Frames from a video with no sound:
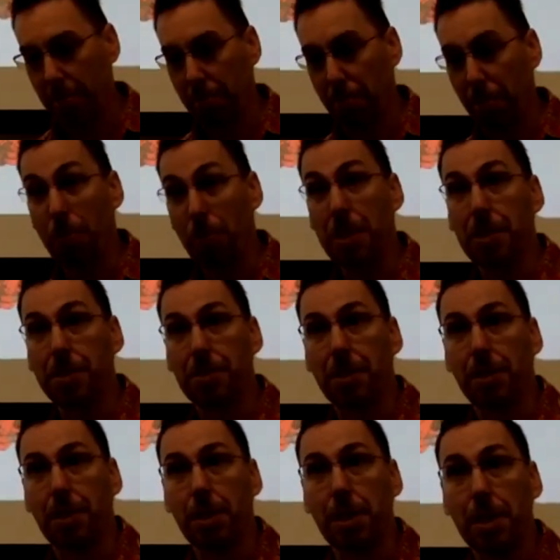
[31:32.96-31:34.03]
proteins that
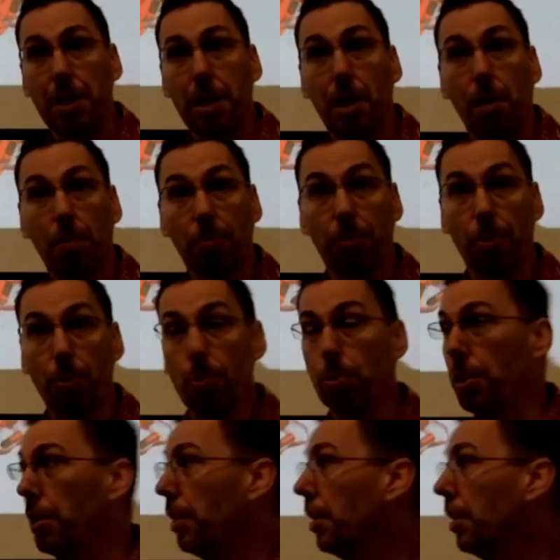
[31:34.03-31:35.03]
they need to help fold.